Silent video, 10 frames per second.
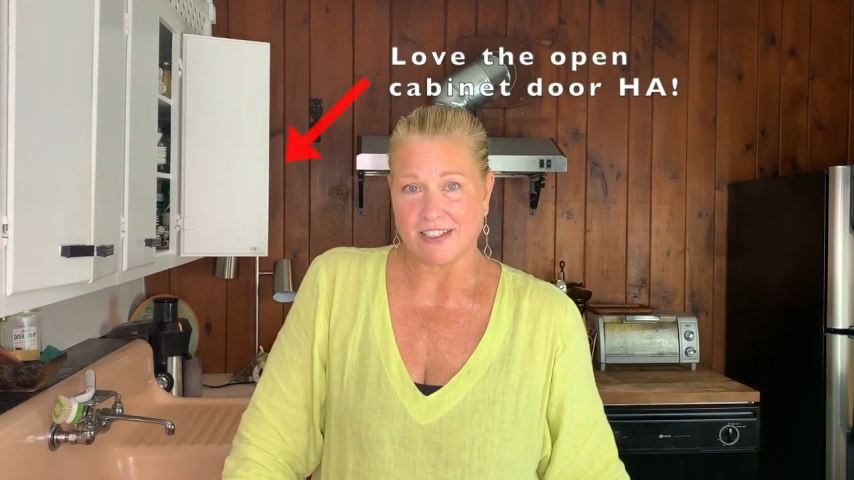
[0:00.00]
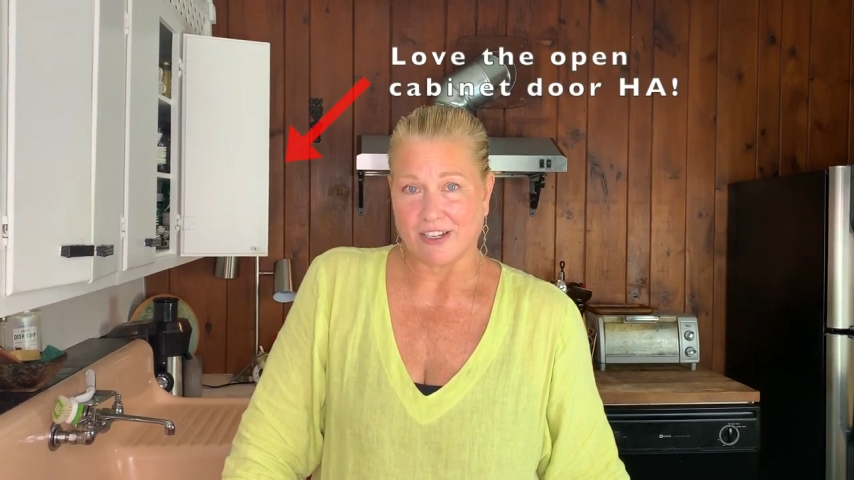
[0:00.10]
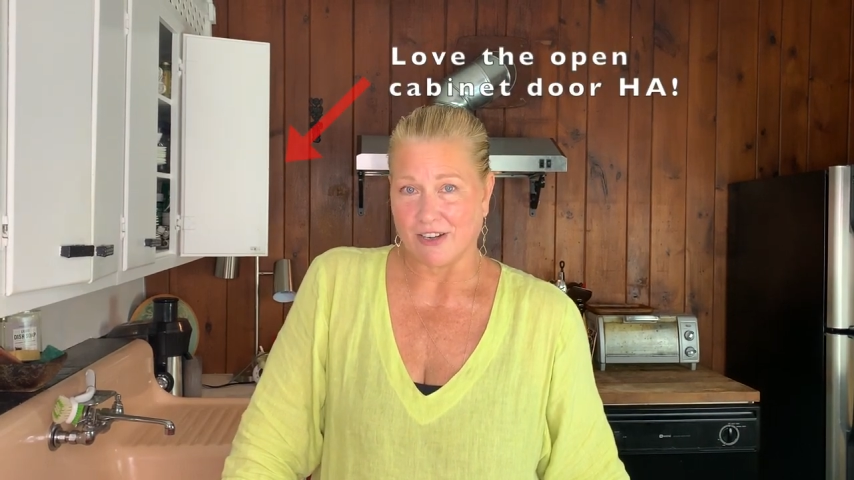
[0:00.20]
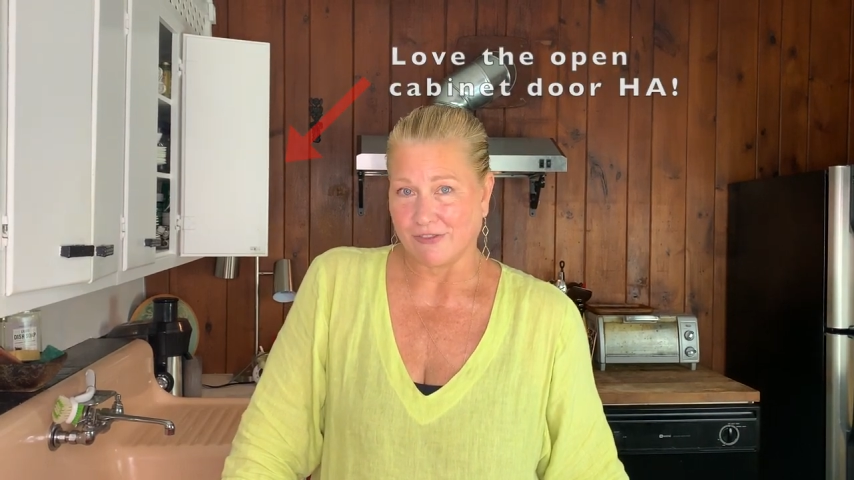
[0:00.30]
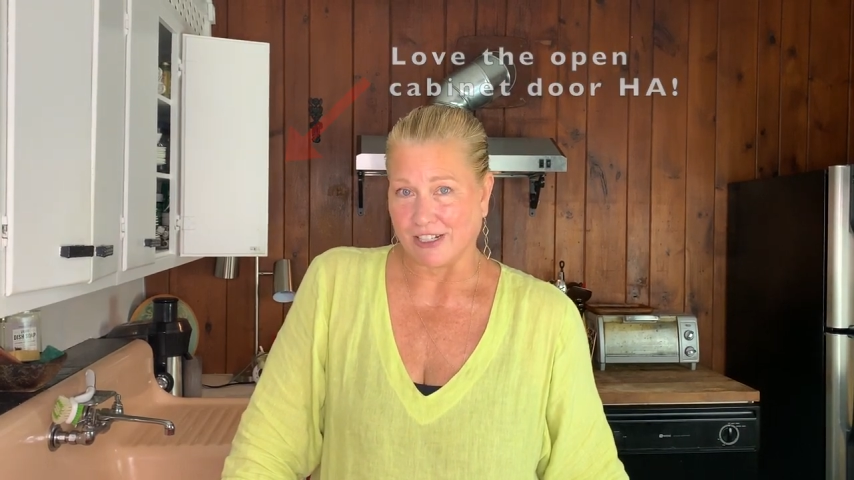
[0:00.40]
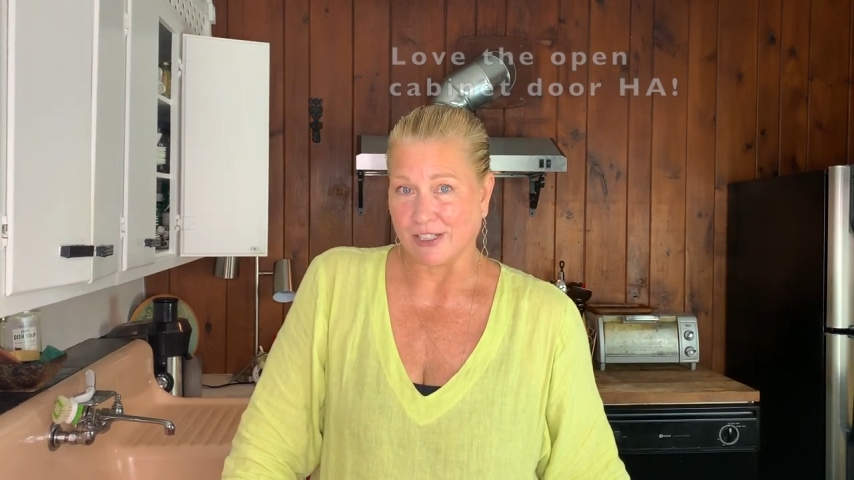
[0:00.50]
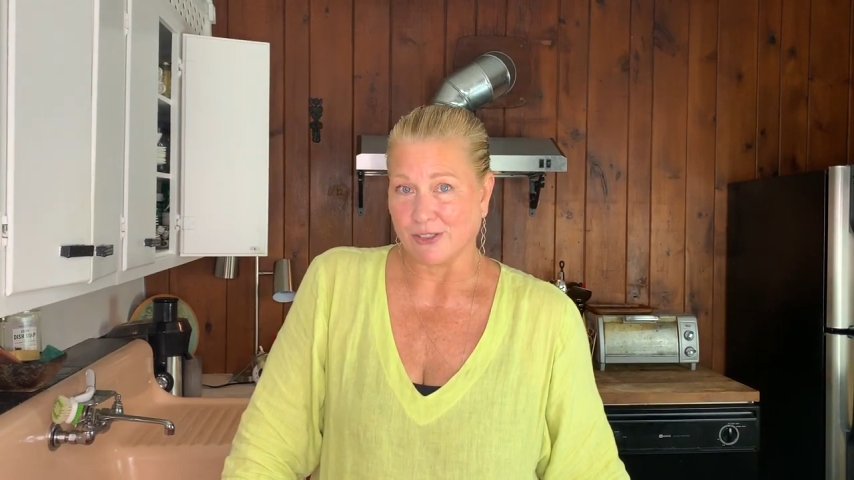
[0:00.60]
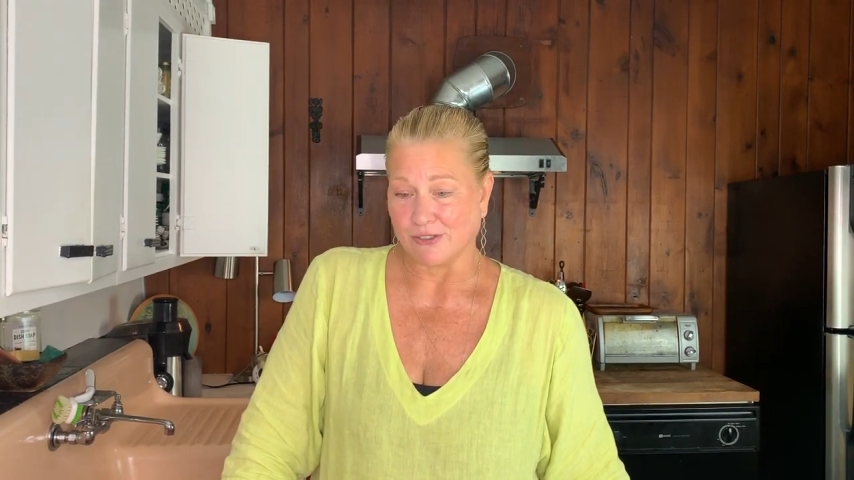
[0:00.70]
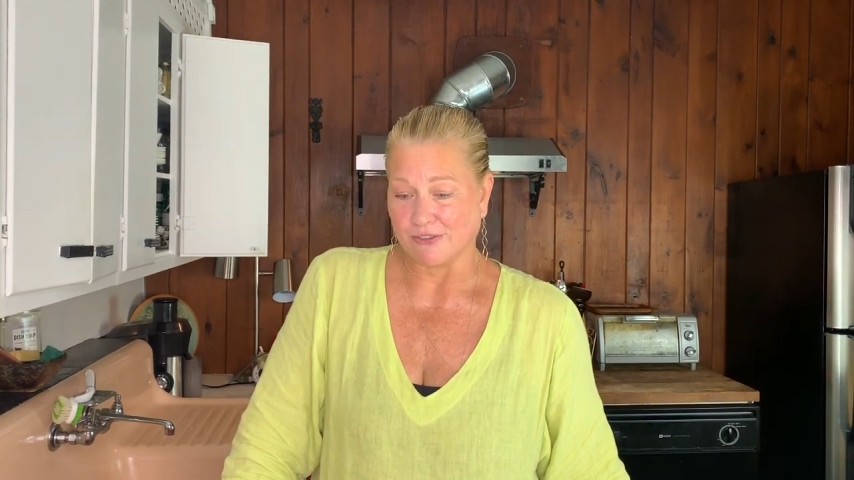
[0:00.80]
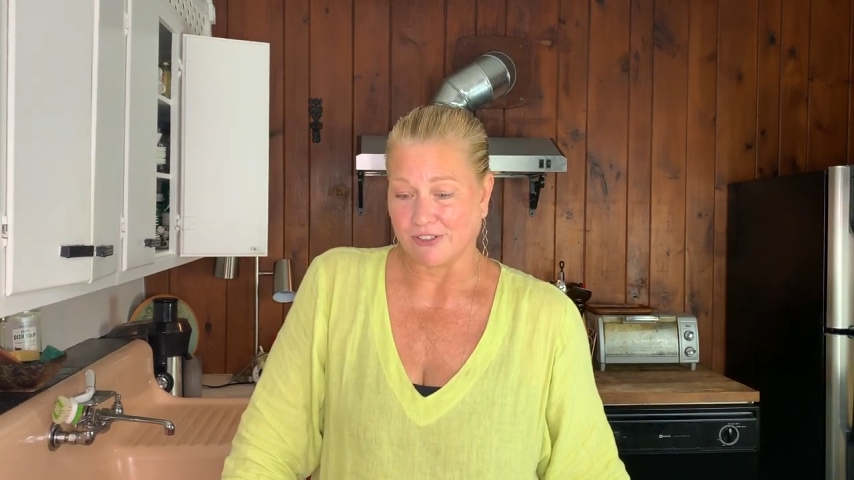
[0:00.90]
dairy-free and
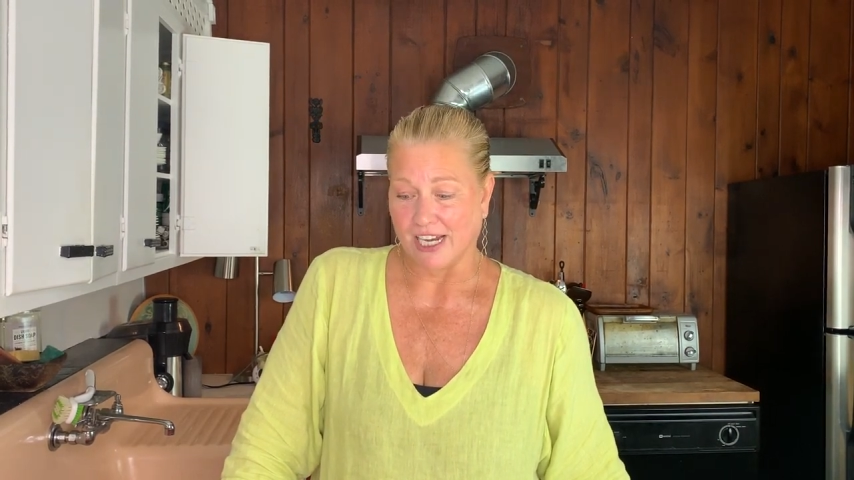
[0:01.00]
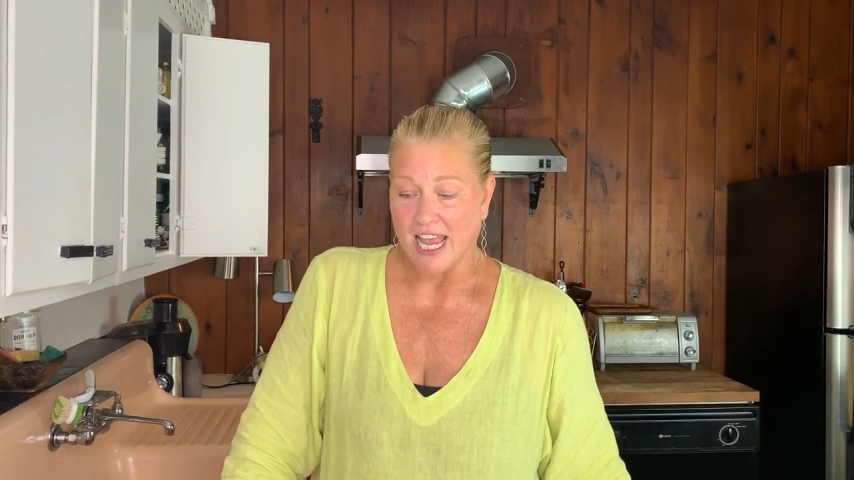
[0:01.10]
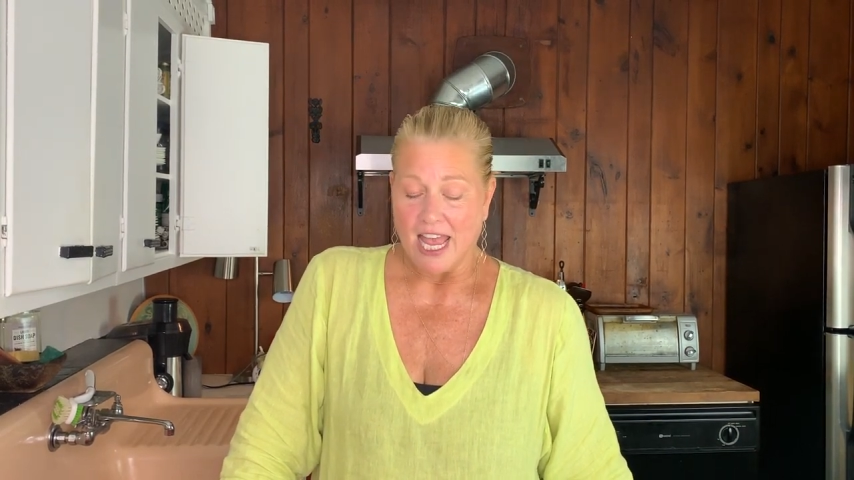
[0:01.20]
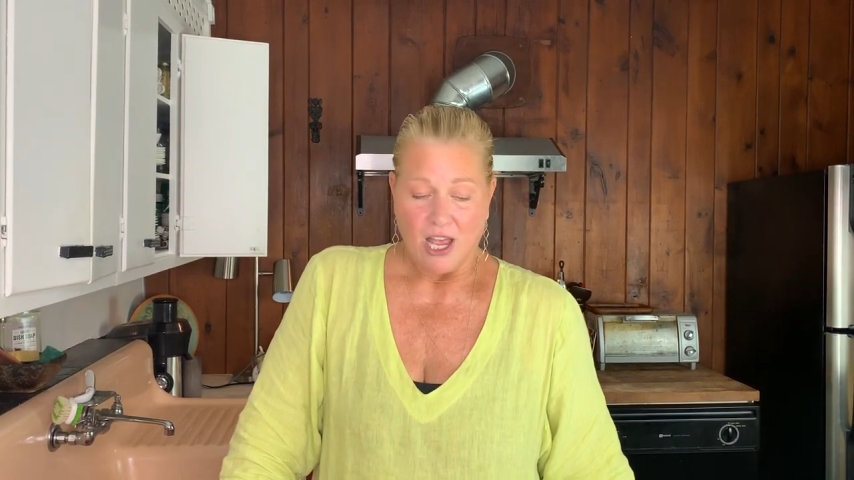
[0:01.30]
gluten-free.